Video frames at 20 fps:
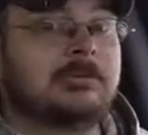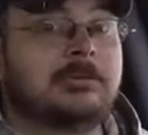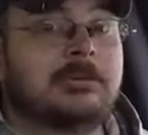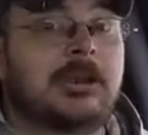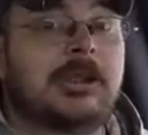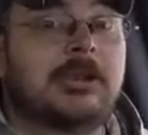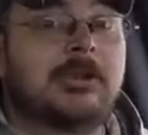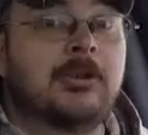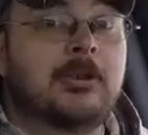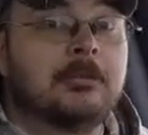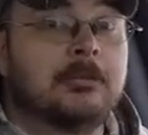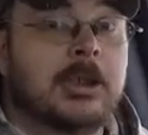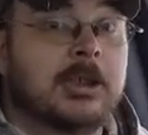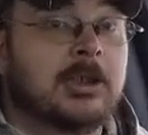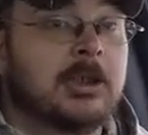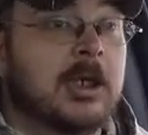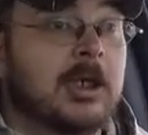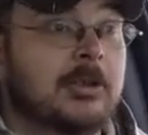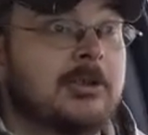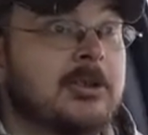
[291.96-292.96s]
I know my
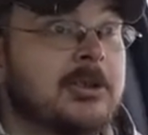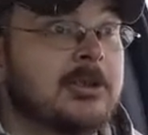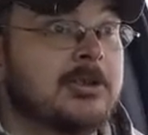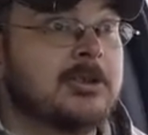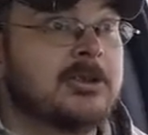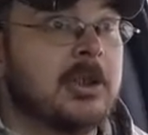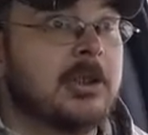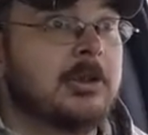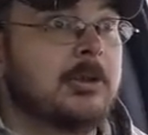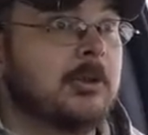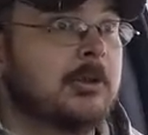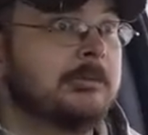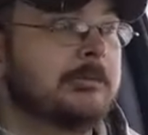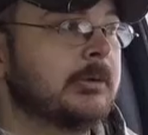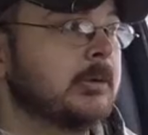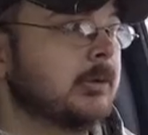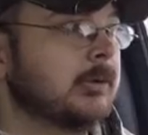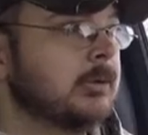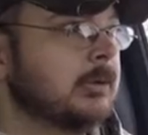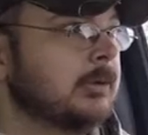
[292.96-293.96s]
content's all
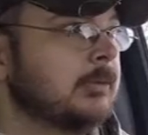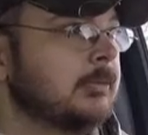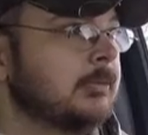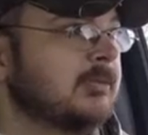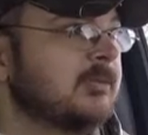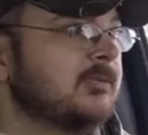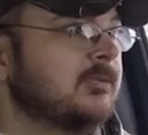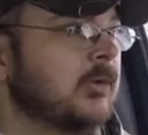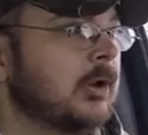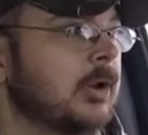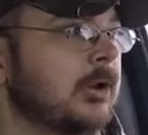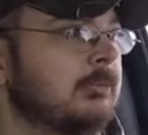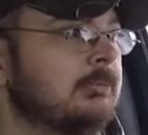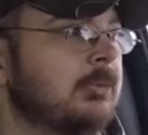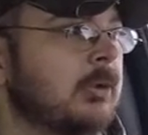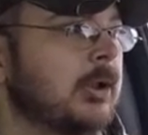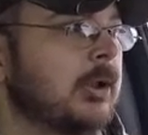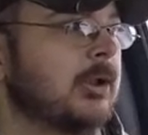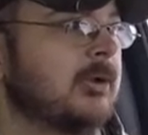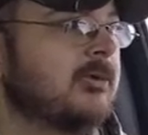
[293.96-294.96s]
over freaking
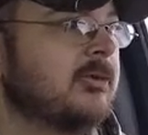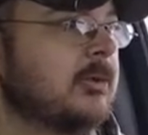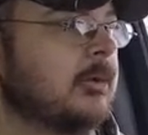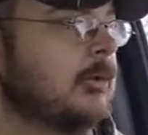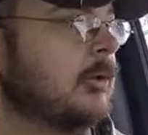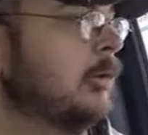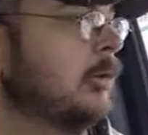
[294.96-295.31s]
place.